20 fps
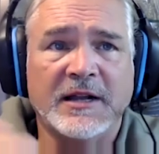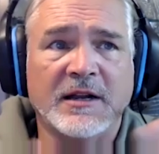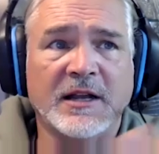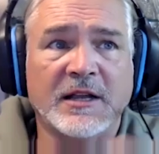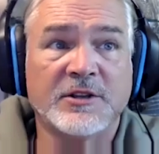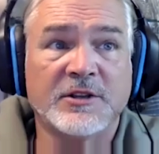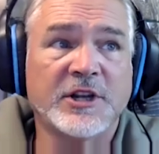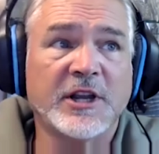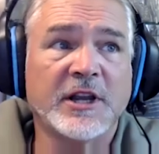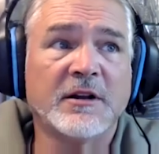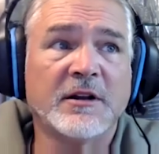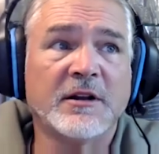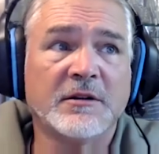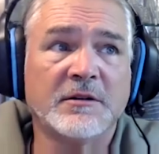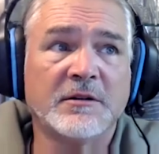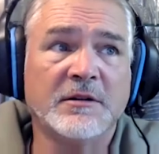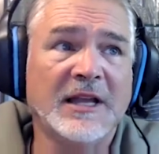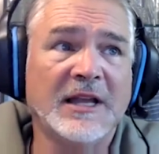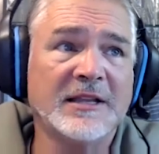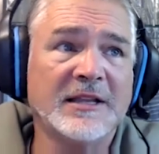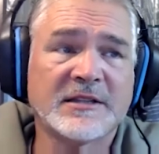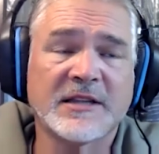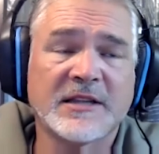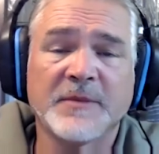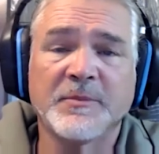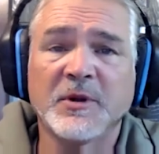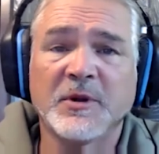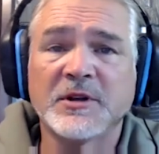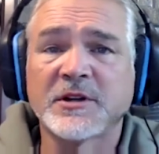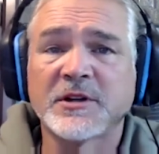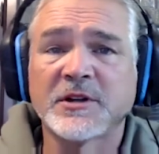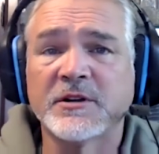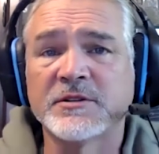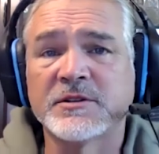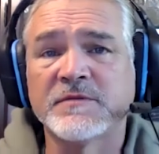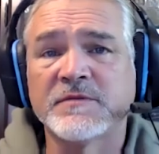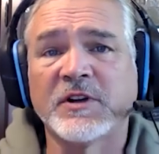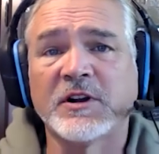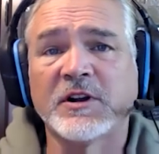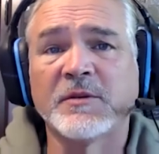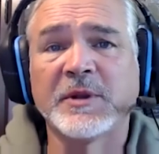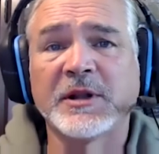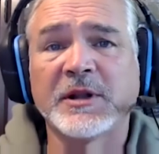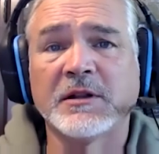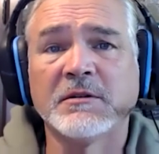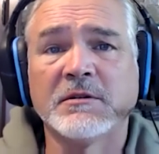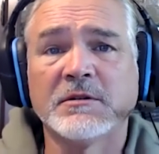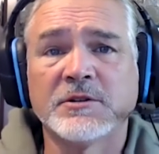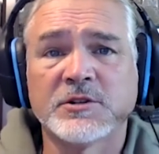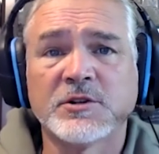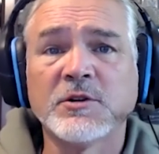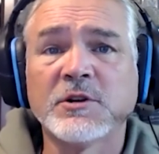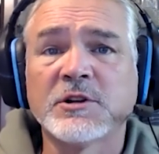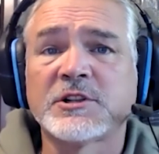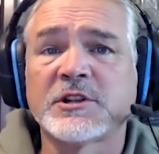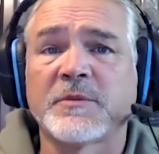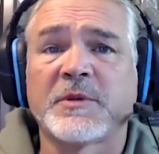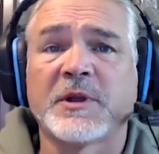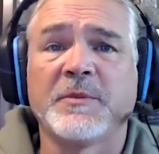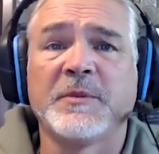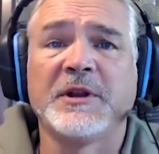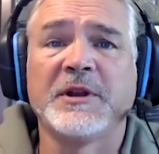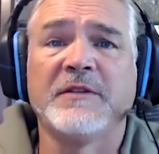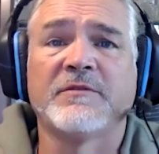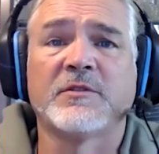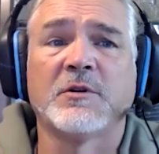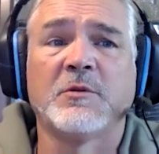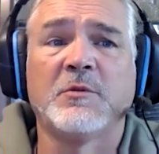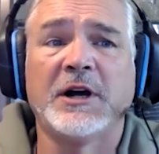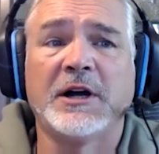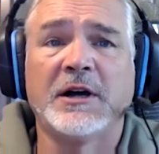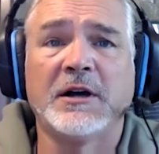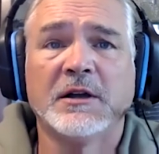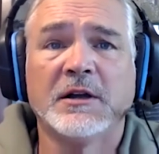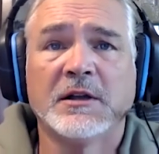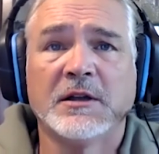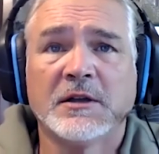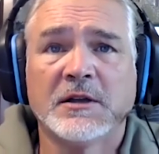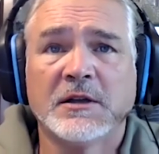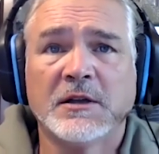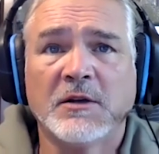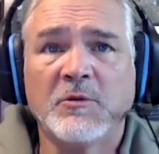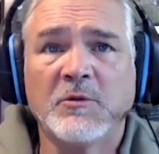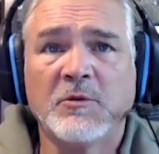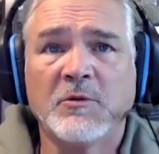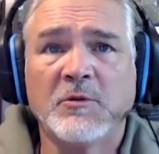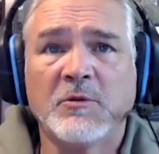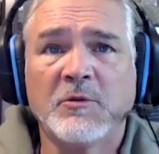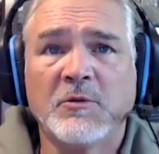chaired Landscape Ontario's Environmental Stewardship Committee for a while, which,